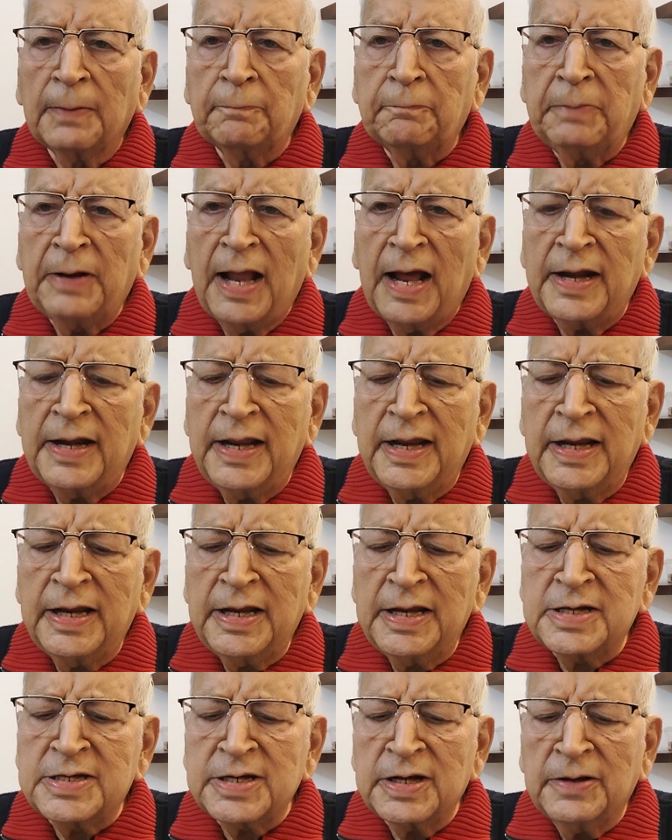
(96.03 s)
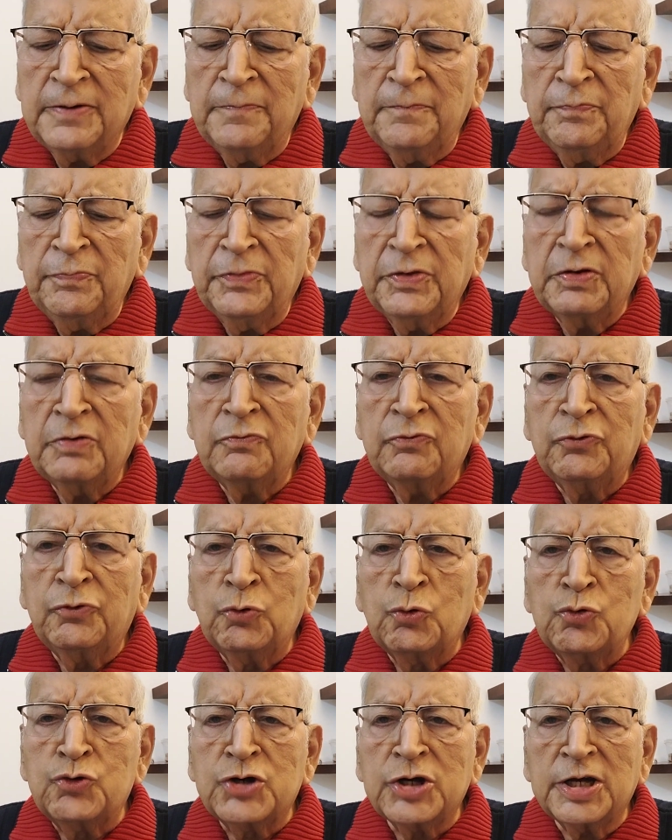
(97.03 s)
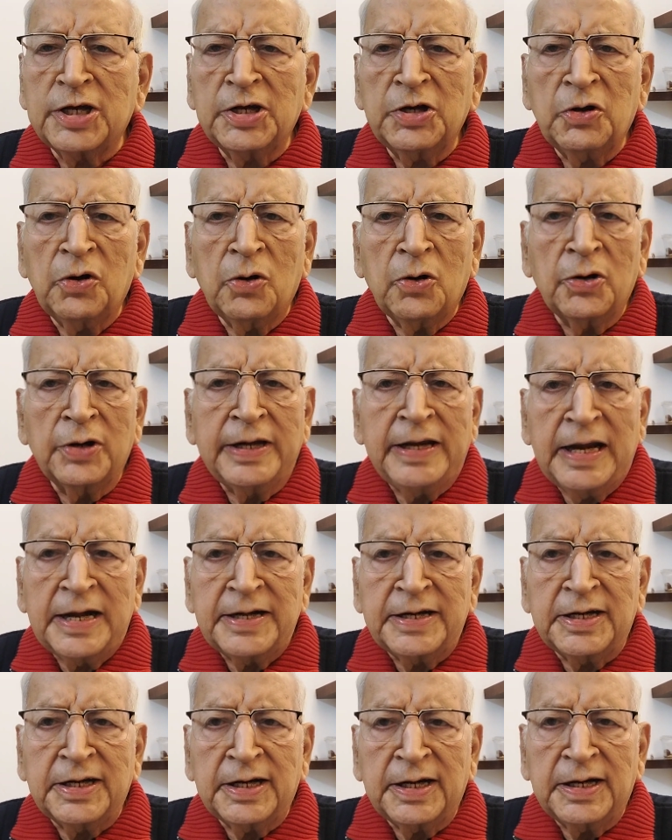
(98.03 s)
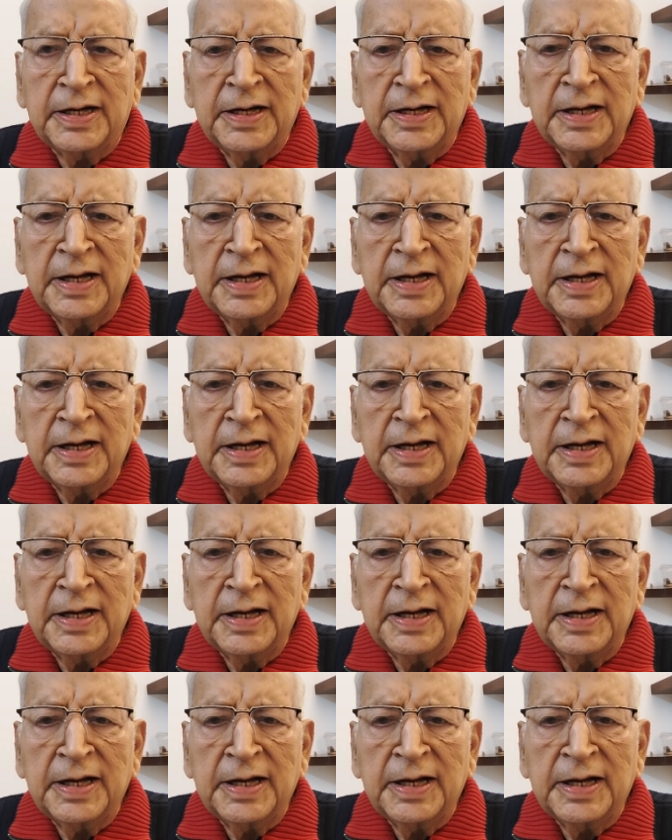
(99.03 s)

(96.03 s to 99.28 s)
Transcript: Planning is a future oriented